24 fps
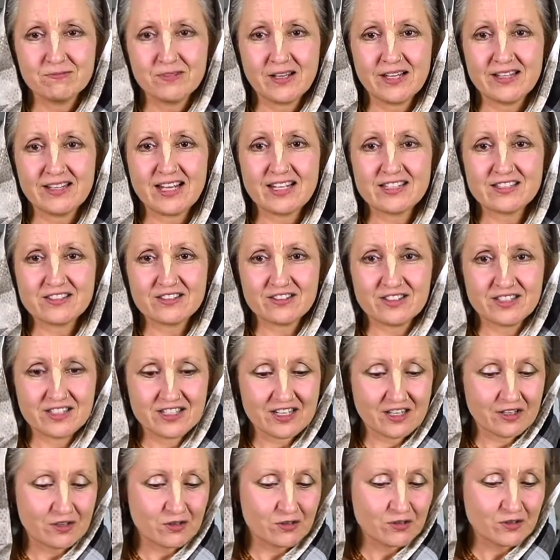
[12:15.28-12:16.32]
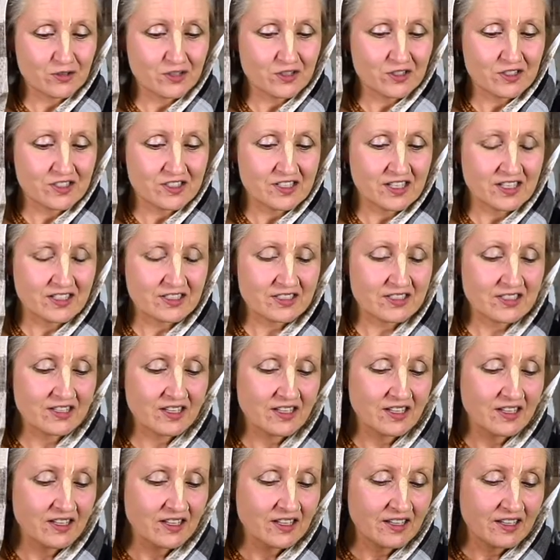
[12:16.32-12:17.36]
that's Krishna consciousness.
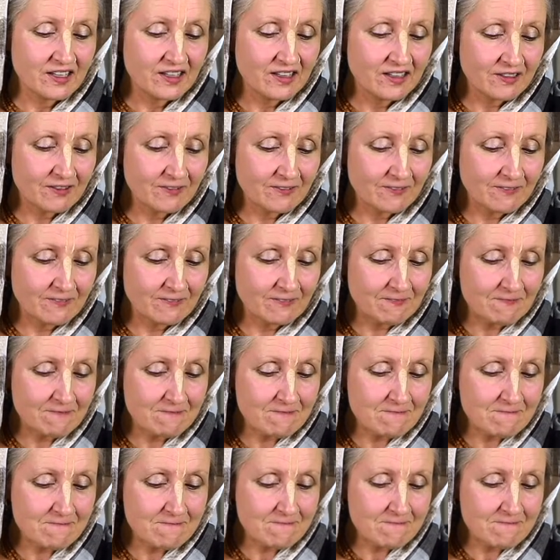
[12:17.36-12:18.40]
And